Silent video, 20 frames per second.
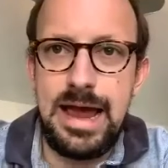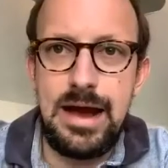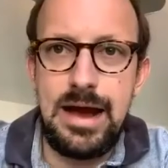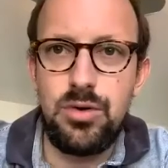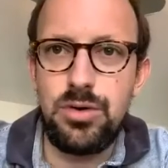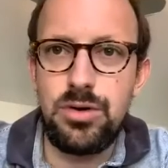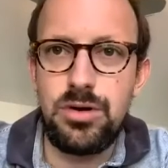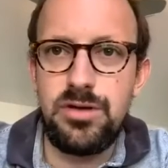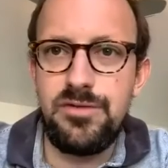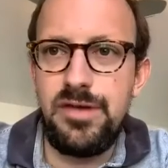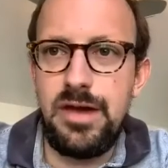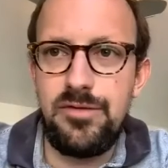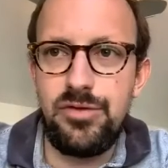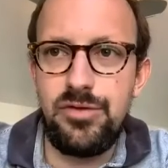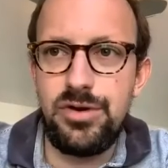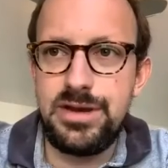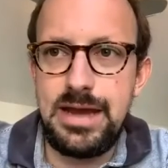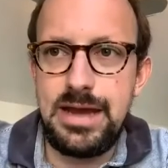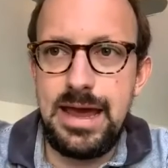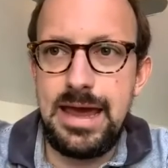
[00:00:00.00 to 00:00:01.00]
hour of
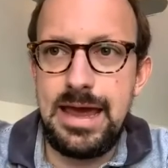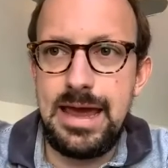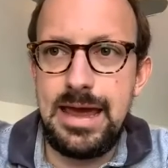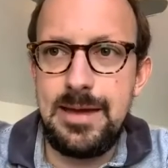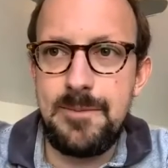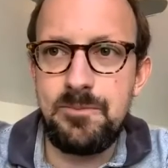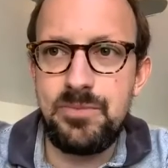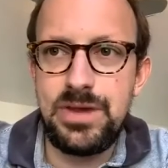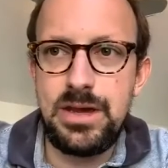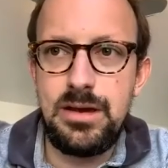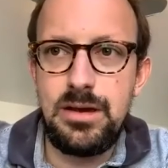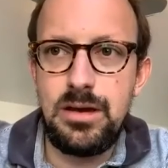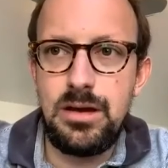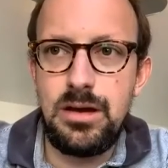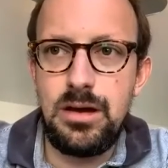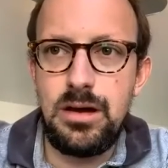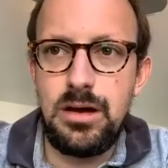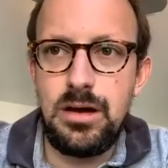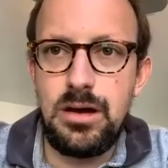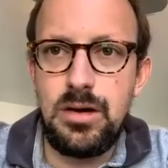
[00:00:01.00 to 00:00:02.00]
every day
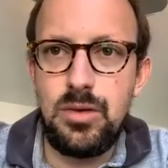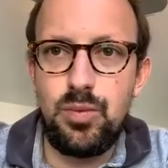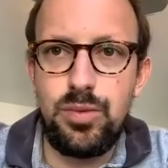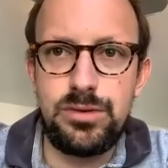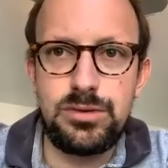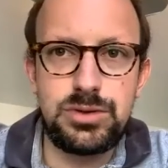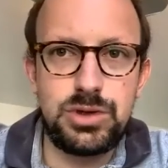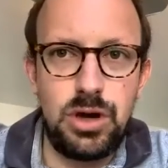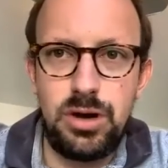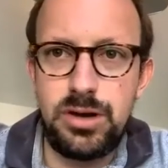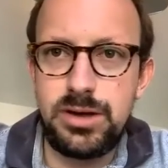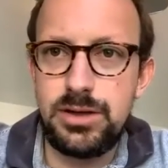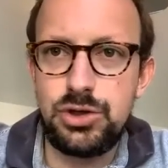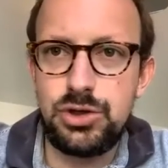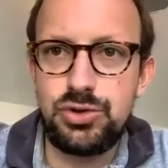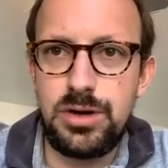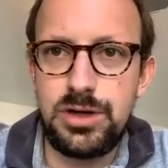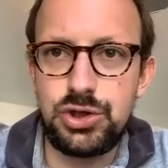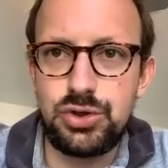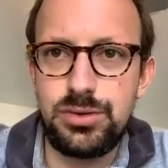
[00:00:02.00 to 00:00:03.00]
talking to
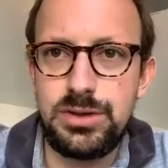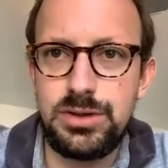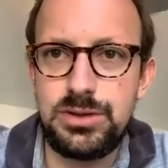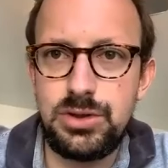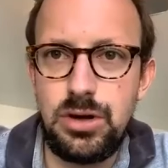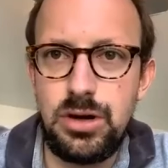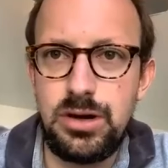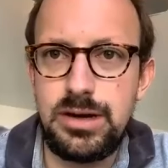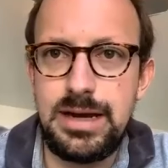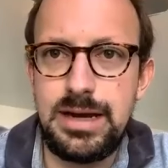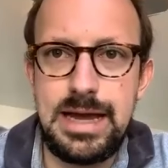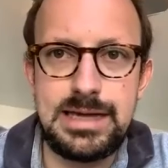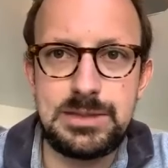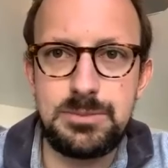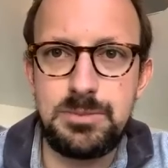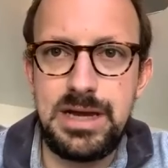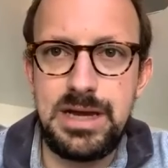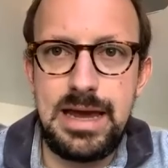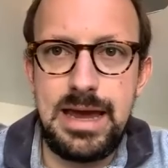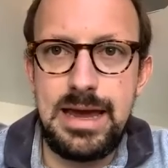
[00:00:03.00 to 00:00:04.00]
Treasury and talking to
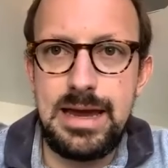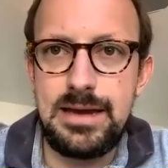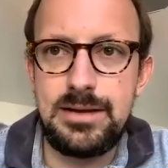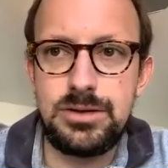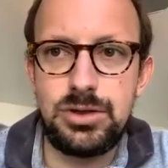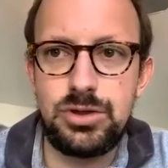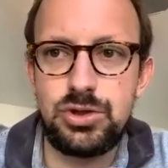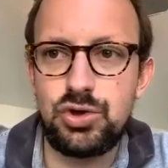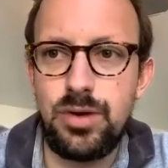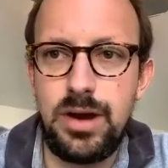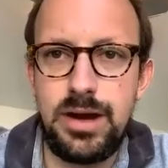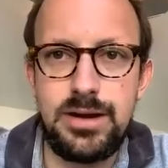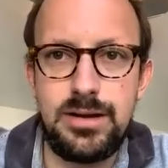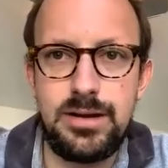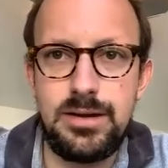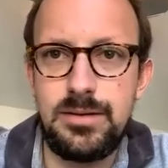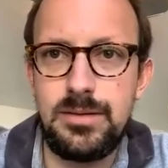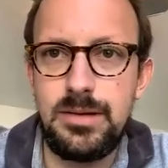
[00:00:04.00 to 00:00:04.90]
SBA to try to